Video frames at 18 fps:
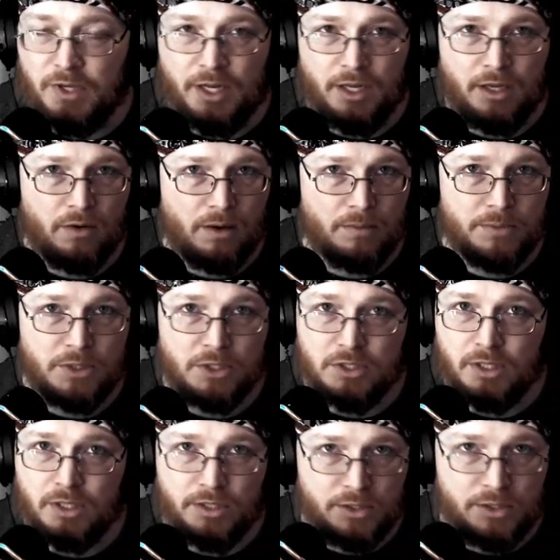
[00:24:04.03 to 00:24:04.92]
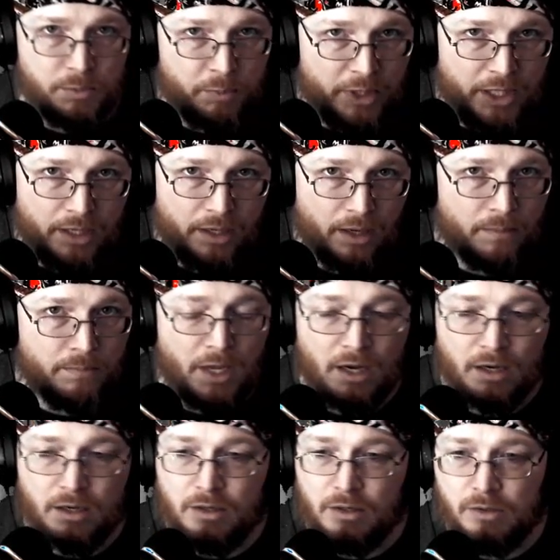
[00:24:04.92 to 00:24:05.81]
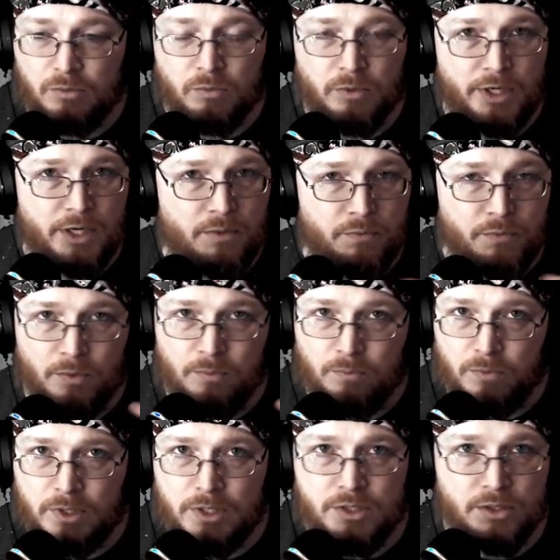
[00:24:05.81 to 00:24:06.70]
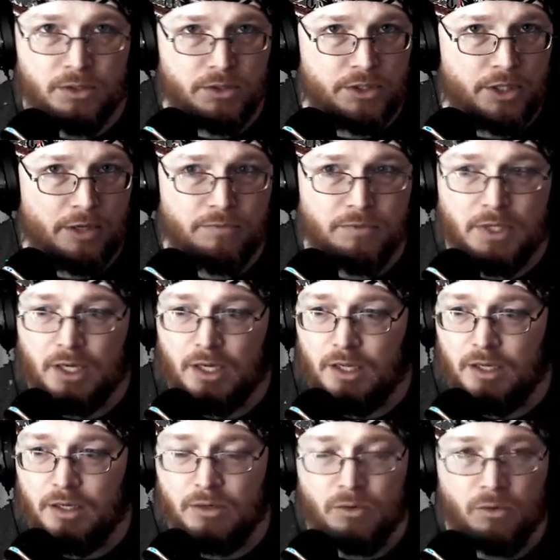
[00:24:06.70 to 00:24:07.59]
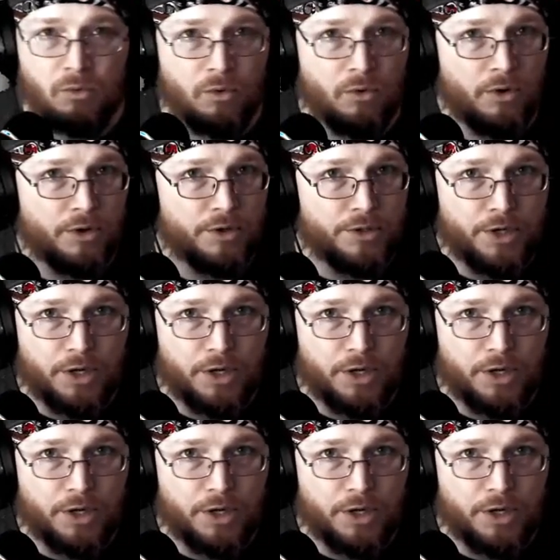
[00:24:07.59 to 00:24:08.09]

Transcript: video, I'm just going to speak. I'm not going to read from research I've done or